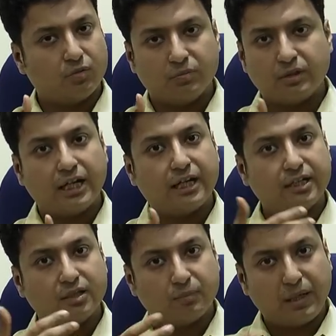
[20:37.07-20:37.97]

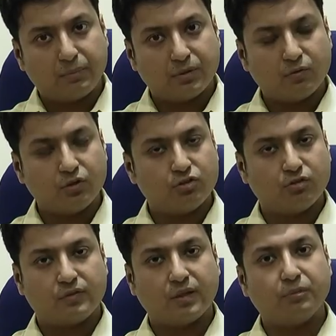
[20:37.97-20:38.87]
regarding the paper which you
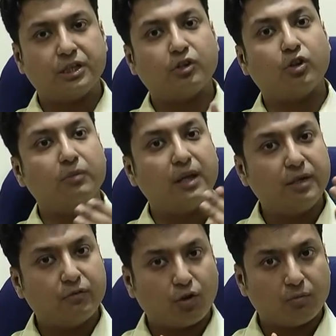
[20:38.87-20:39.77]
have submitted, or
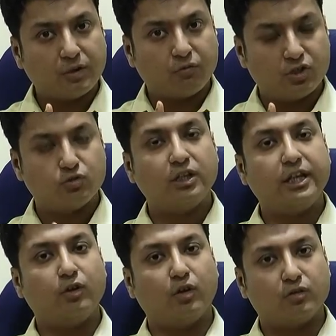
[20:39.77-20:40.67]
maybe from the visual
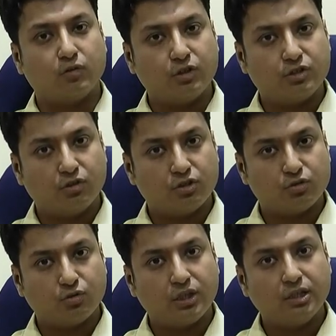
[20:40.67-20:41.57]
aid also which you are
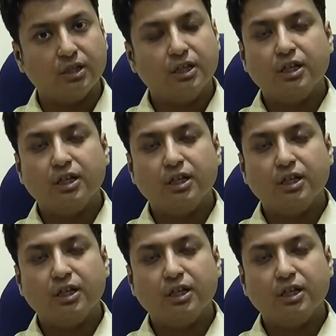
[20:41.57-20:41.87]
showing.